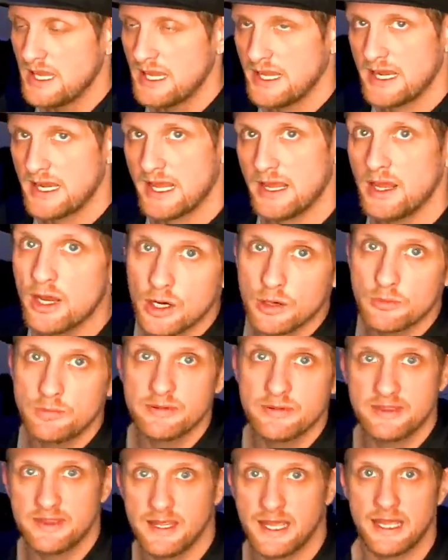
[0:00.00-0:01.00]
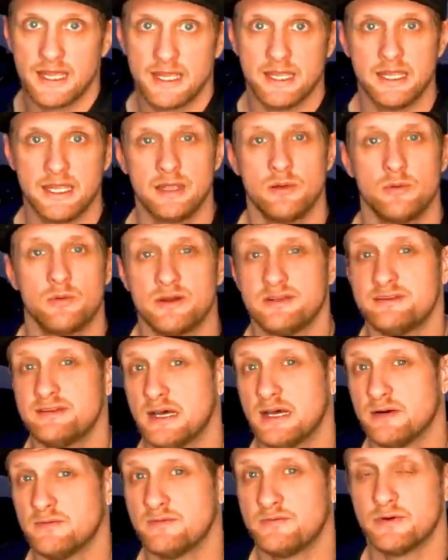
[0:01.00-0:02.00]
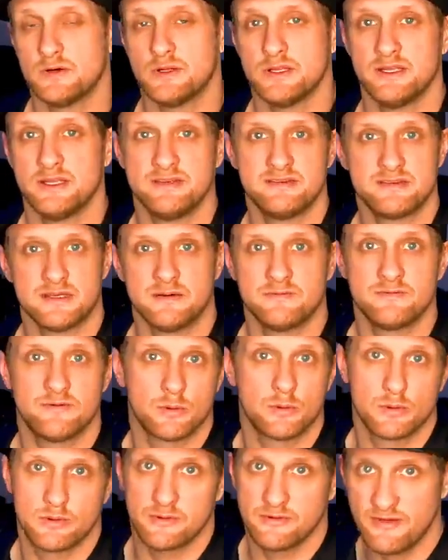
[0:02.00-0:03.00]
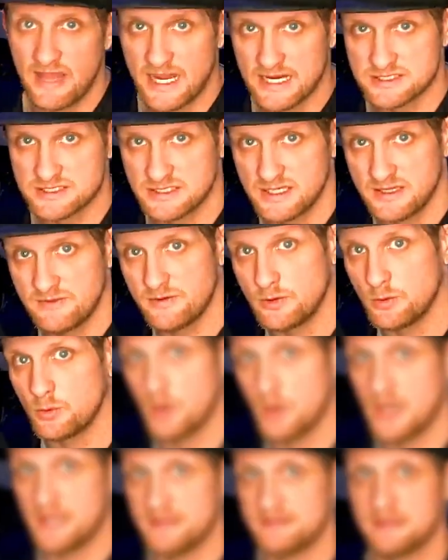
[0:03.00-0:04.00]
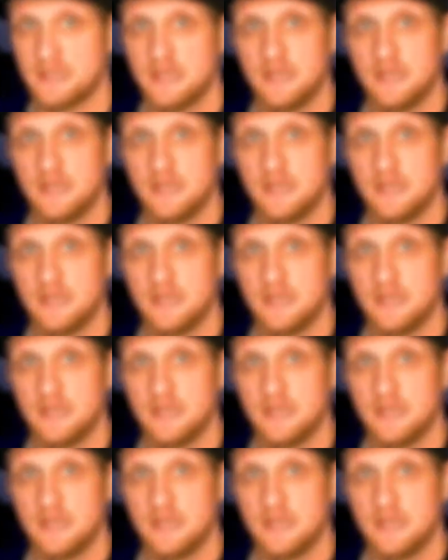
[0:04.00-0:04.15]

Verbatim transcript: And I hope that it was helpful in some form or fashion. If it was,